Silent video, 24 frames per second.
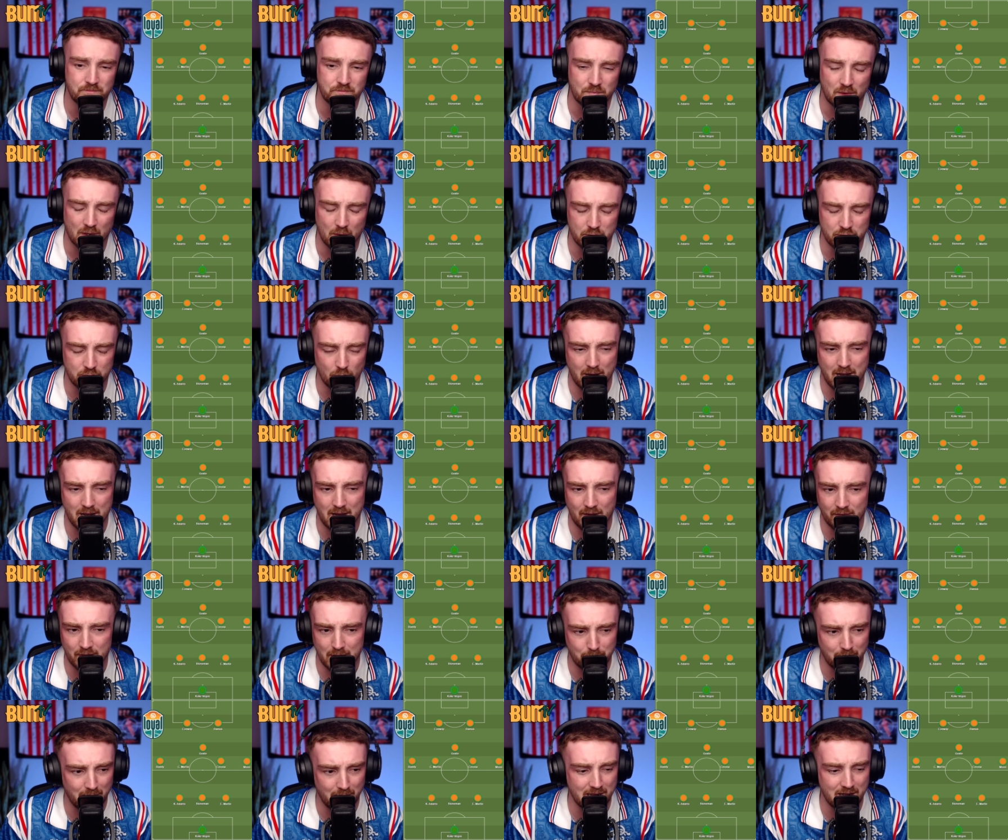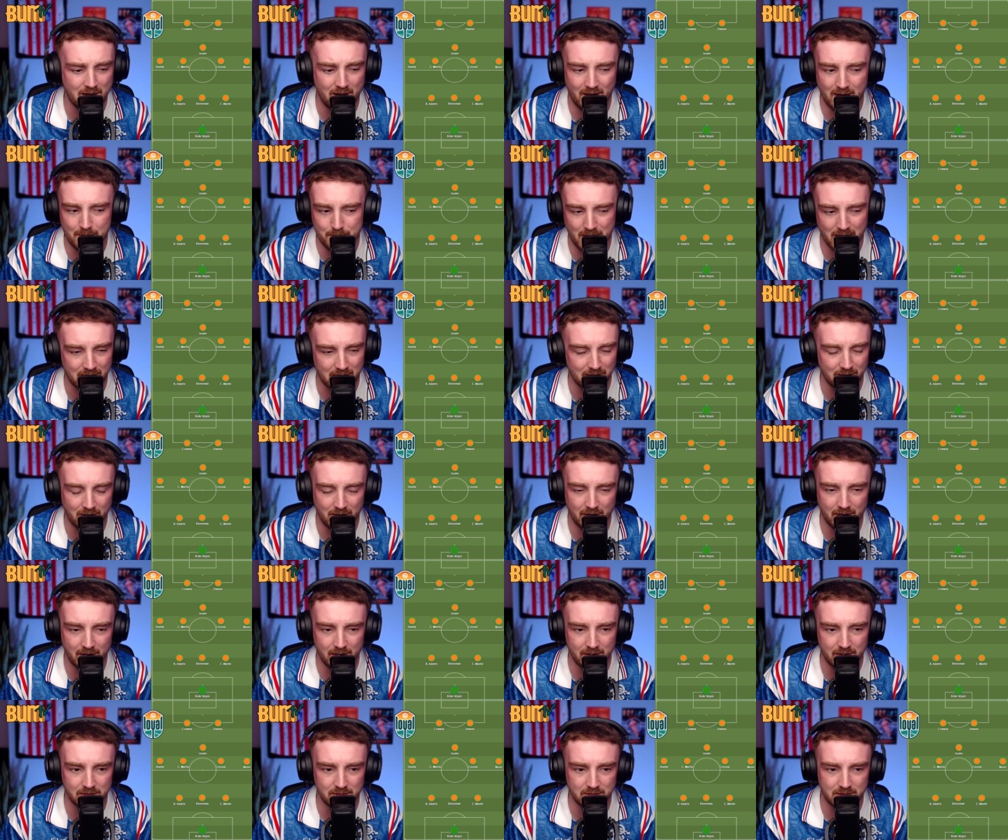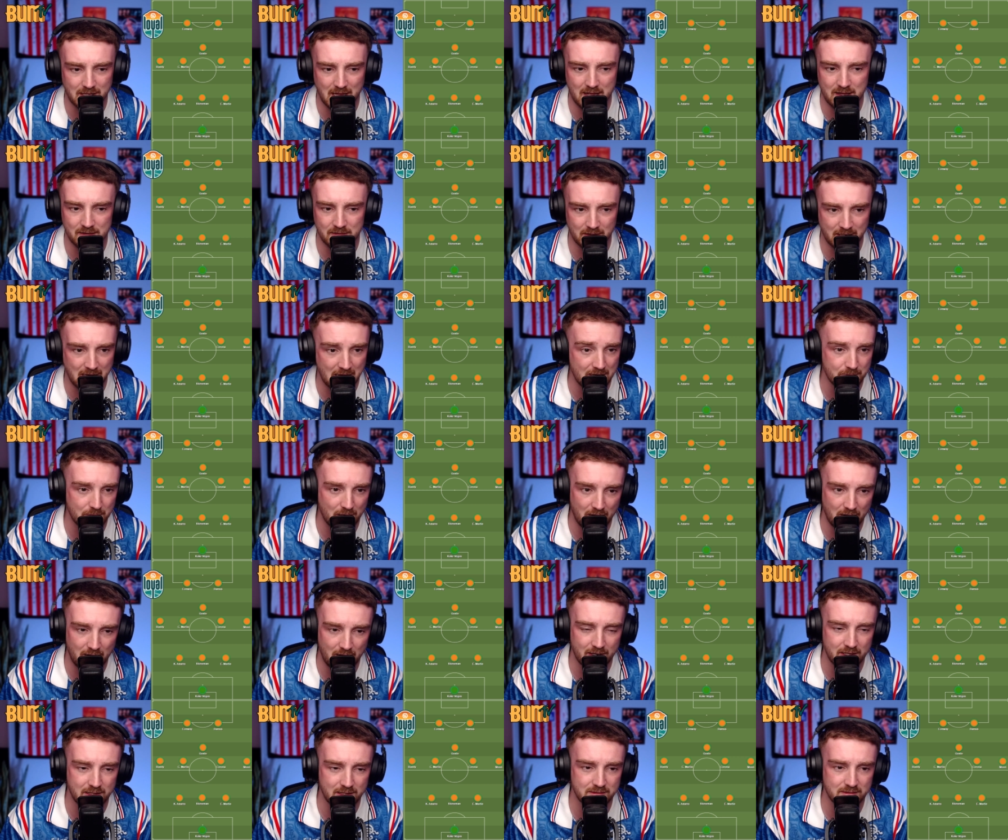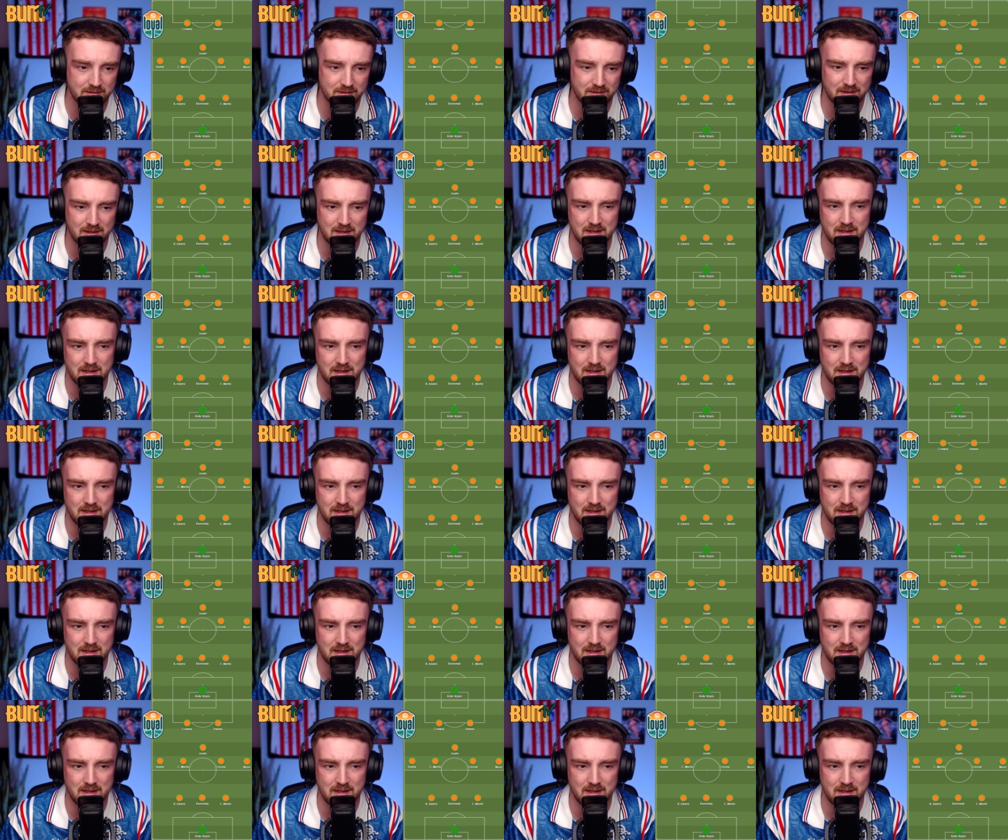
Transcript: with the way how they play, high back line, getting getting behind.